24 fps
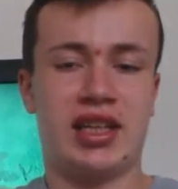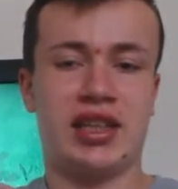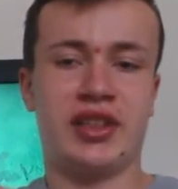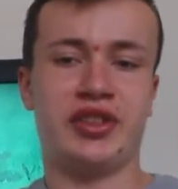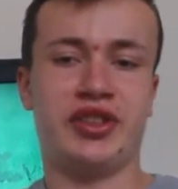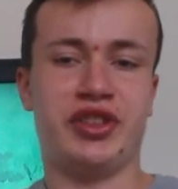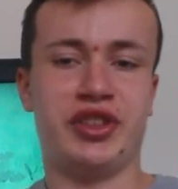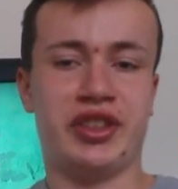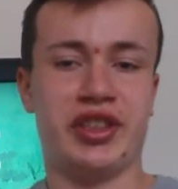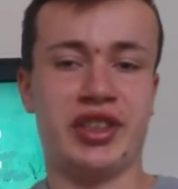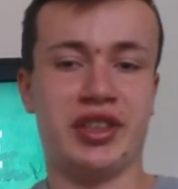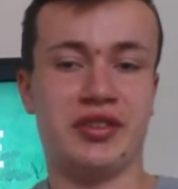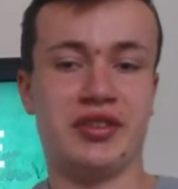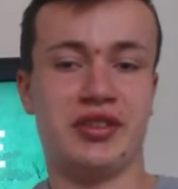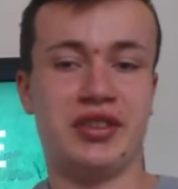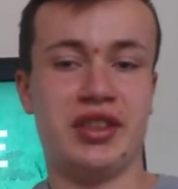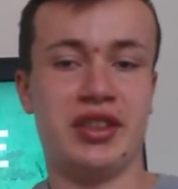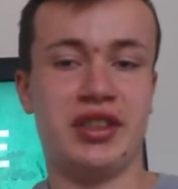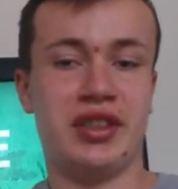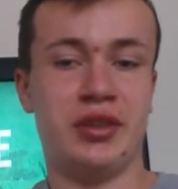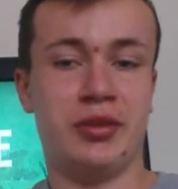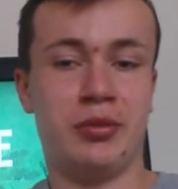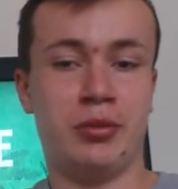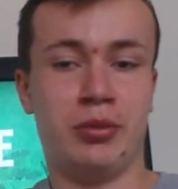As you can
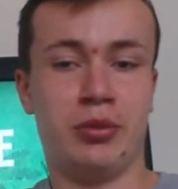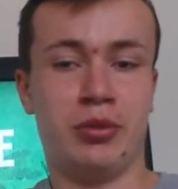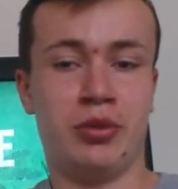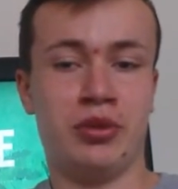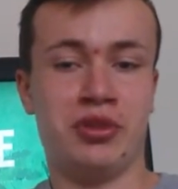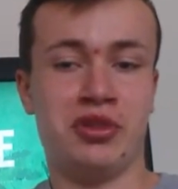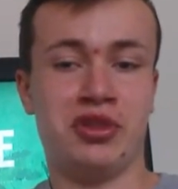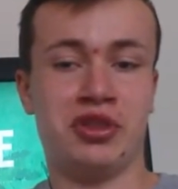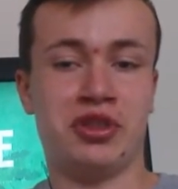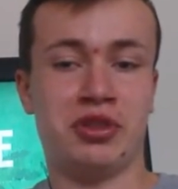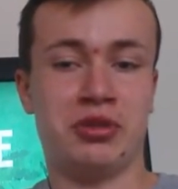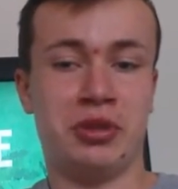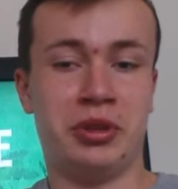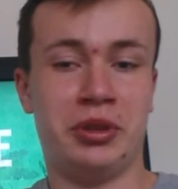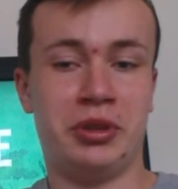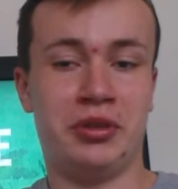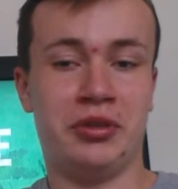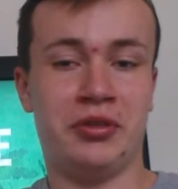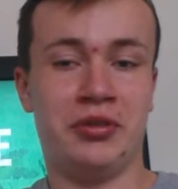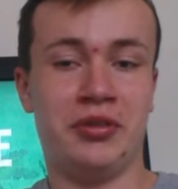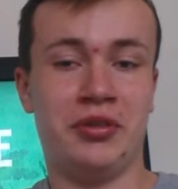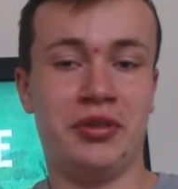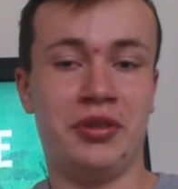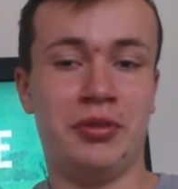see on the
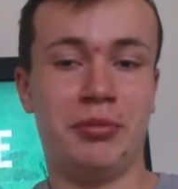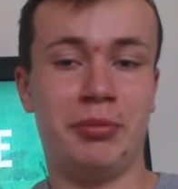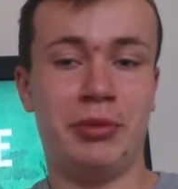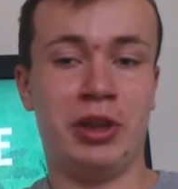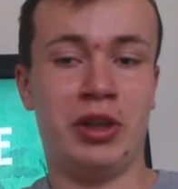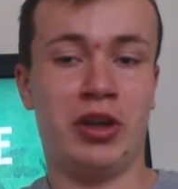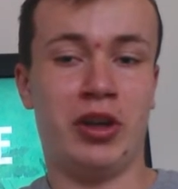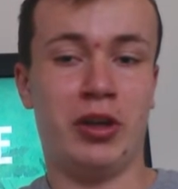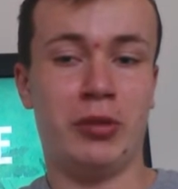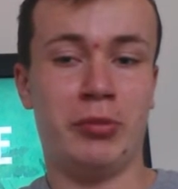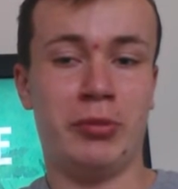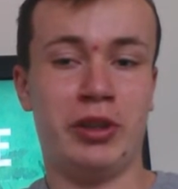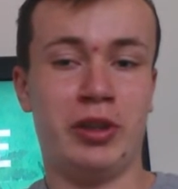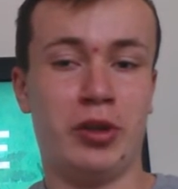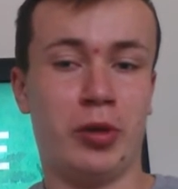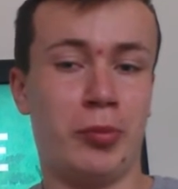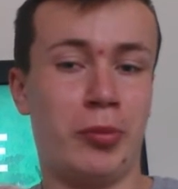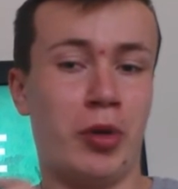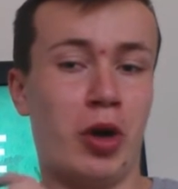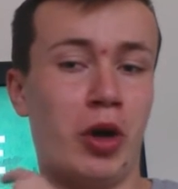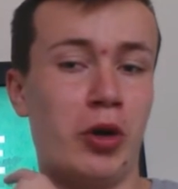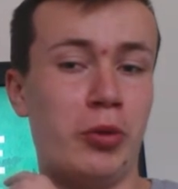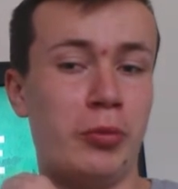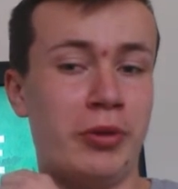screen behind me,
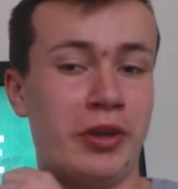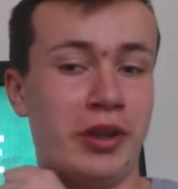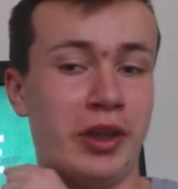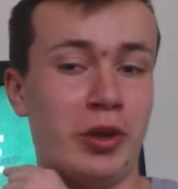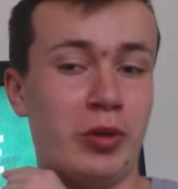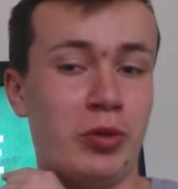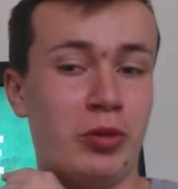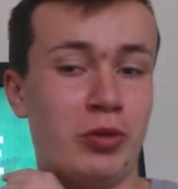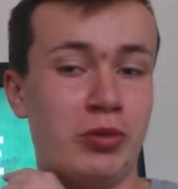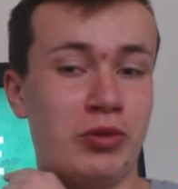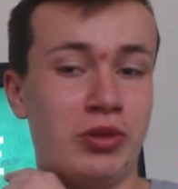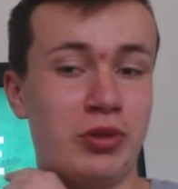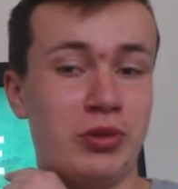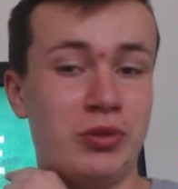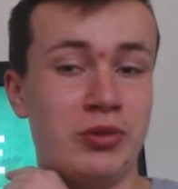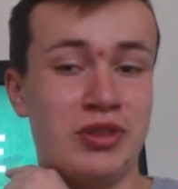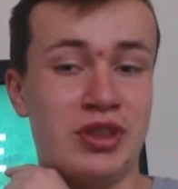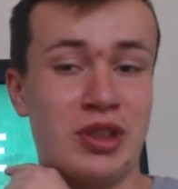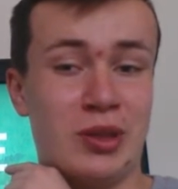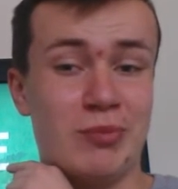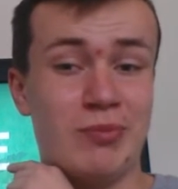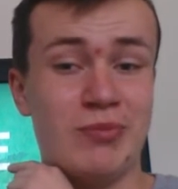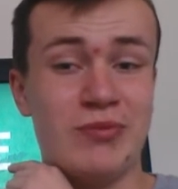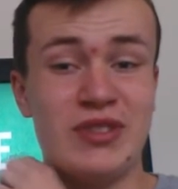I'm hoping it will do
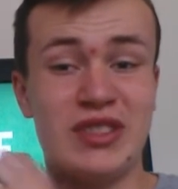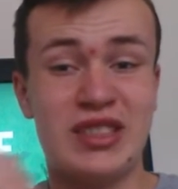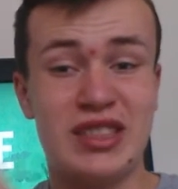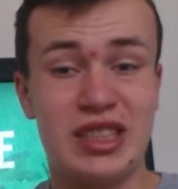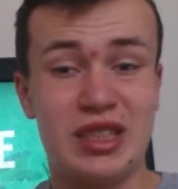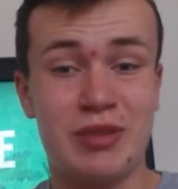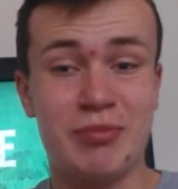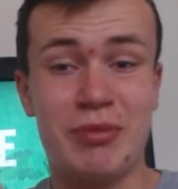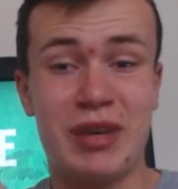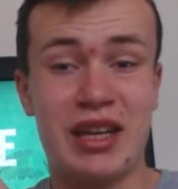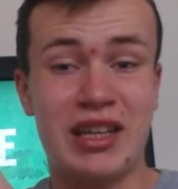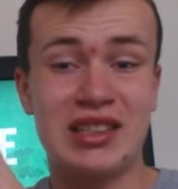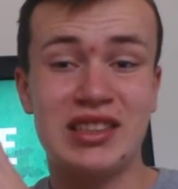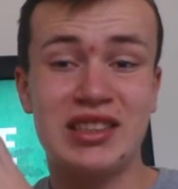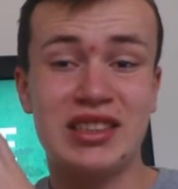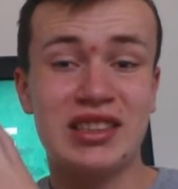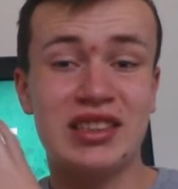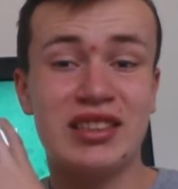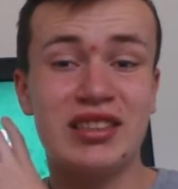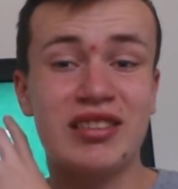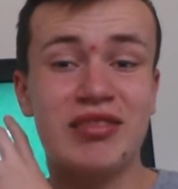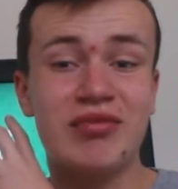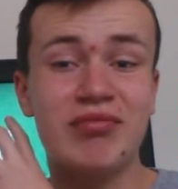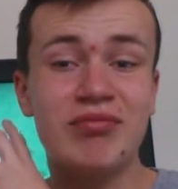some
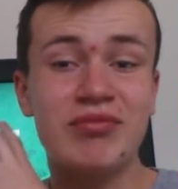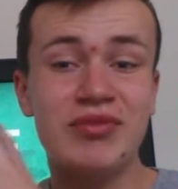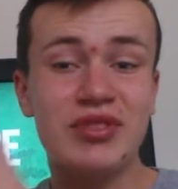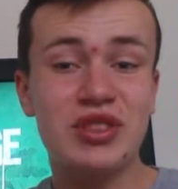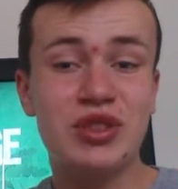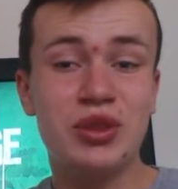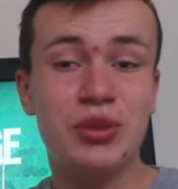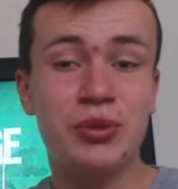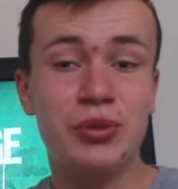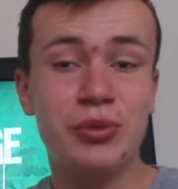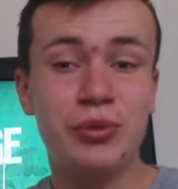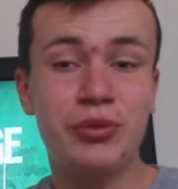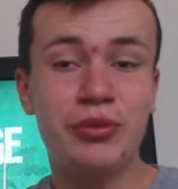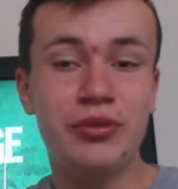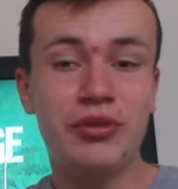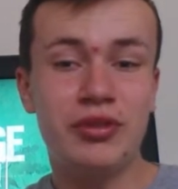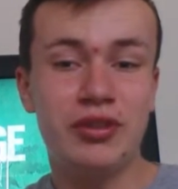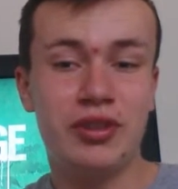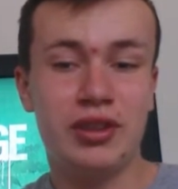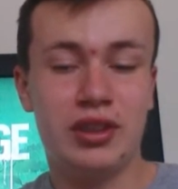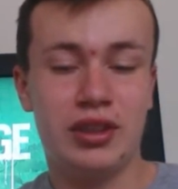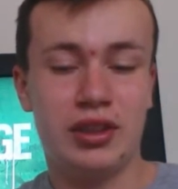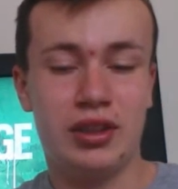cinematic soon.